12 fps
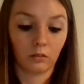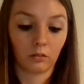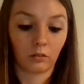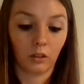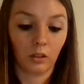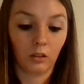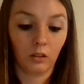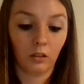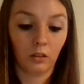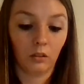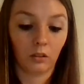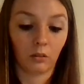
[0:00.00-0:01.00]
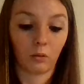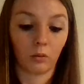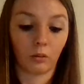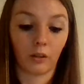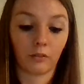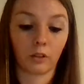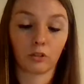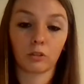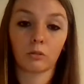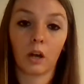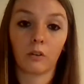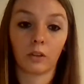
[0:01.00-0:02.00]
Okay, now whole life. Now, do
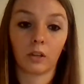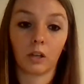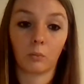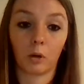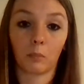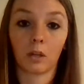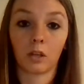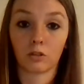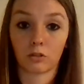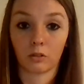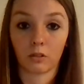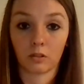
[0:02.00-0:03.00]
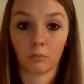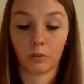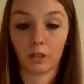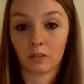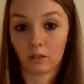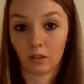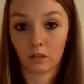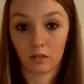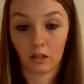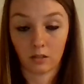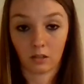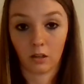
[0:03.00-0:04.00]
you have any permanent insurance in place that is
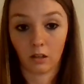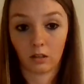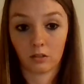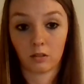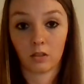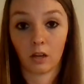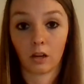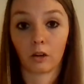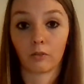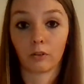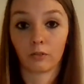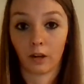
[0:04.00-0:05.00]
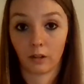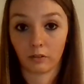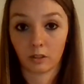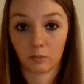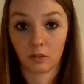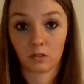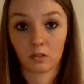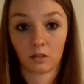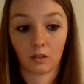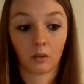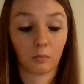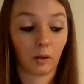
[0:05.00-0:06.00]
designated to take care of your final expenses
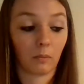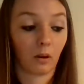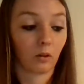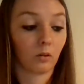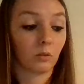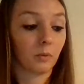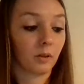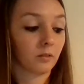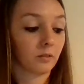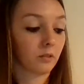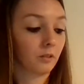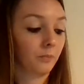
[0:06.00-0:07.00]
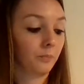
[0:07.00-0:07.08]
and unpaid medical bills?